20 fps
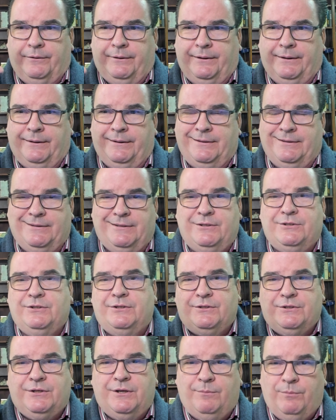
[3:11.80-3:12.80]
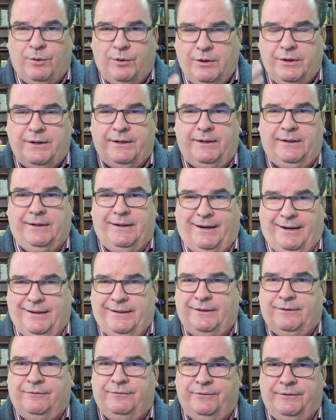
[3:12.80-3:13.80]
Indigenous community
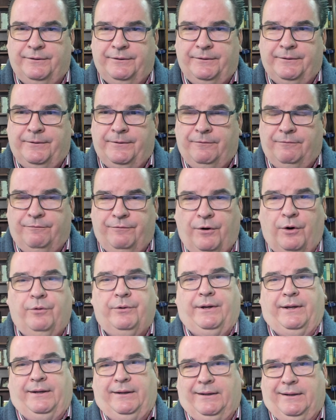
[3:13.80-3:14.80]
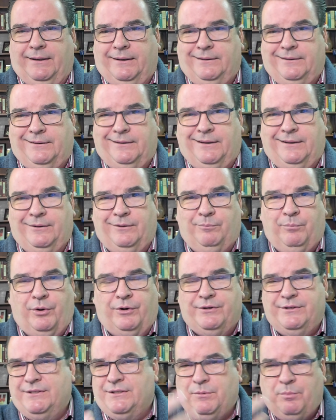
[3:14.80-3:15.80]
kind of voting and
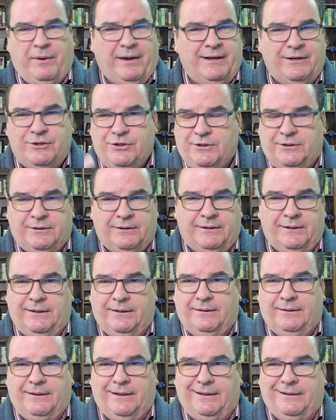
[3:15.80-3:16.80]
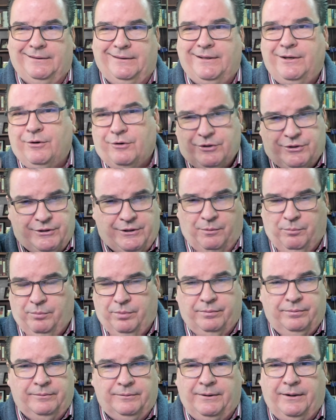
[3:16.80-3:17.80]
participation and leadership.
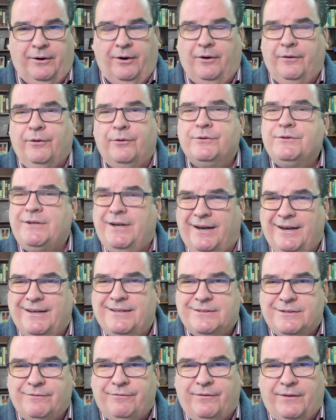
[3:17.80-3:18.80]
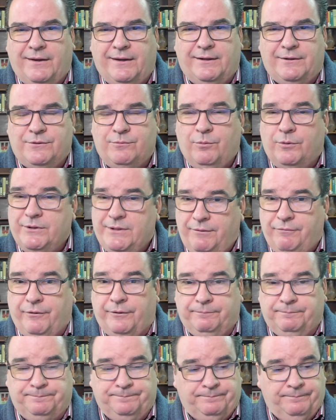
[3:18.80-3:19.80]
All those kinds of things were
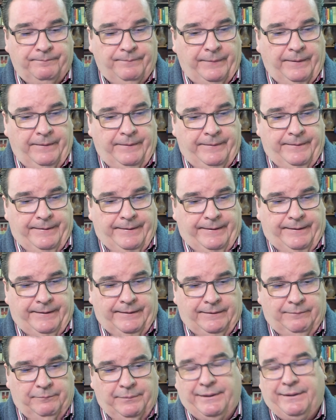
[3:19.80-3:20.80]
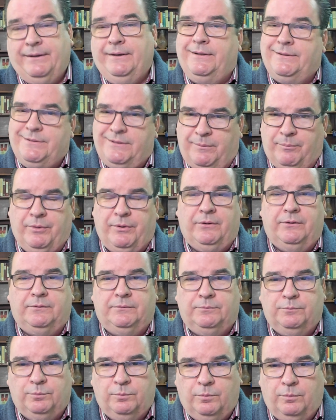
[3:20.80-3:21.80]
different. But in a typical
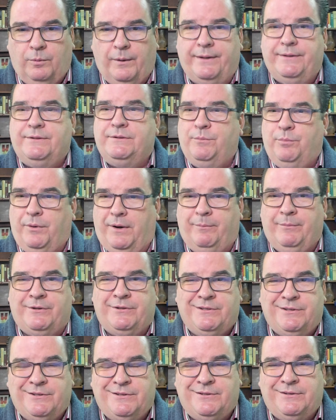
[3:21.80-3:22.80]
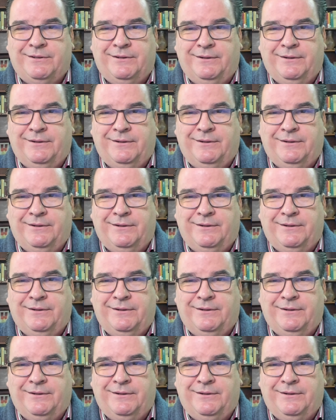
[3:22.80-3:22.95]
white supremacist,